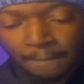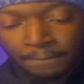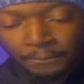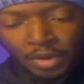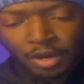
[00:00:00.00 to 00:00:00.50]

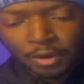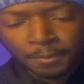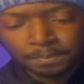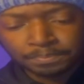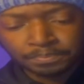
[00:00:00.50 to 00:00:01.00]

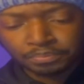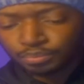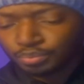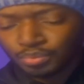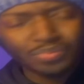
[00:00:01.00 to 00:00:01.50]
Um,
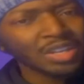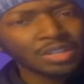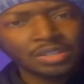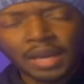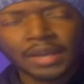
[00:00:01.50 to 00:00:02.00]

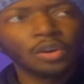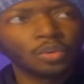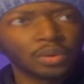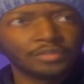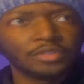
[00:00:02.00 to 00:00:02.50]
I know
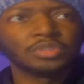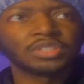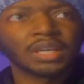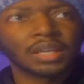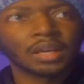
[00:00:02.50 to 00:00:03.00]
one of you was
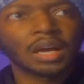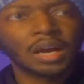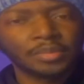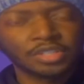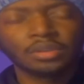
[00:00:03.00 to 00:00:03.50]
saying in the
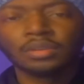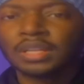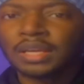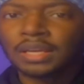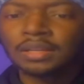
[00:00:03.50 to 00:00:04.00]
comments though
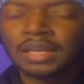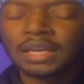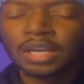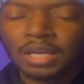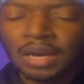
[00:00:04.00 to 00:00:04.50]
that they
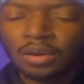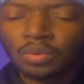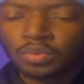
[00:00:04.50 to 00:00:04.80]
cut out